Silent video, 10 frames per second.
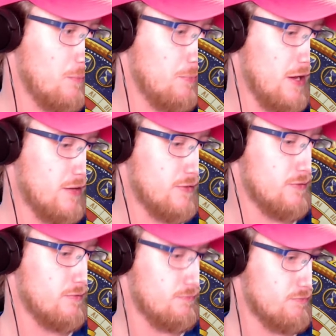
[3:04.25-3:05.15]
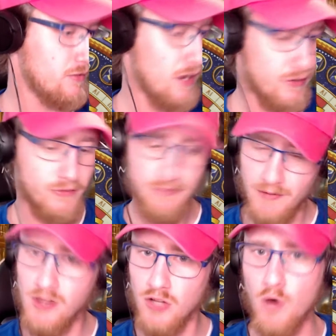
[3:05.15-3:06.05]
But the dice,
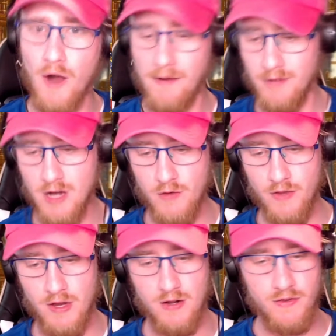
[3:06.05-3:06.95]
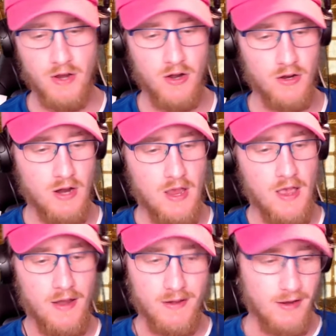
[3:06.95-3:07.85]
they look all right. You know, they're
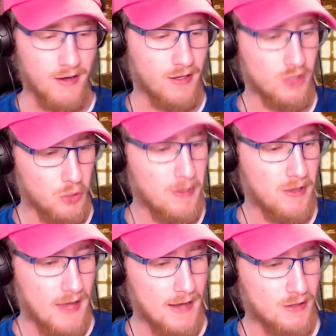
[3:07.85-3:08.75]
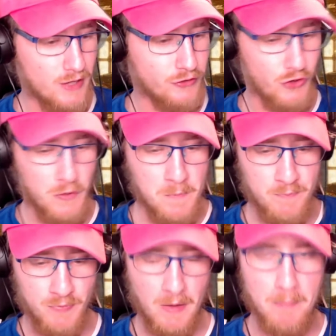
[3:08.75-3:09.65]
a little bit lackluster,
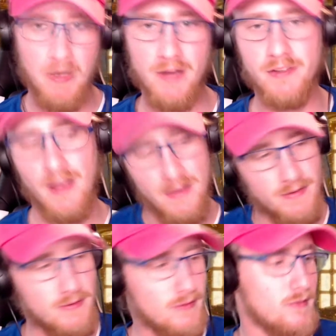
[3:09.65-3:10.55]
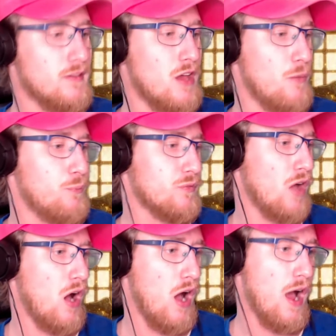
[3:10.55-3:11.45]
but you know,
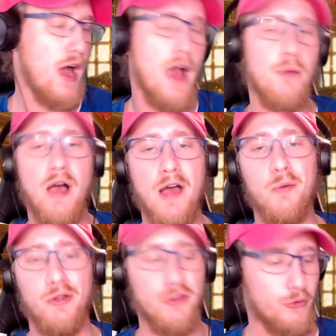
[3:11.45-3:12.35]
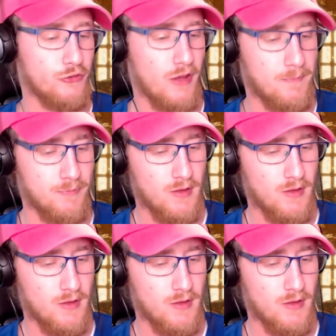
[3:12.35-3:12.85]
I will use them.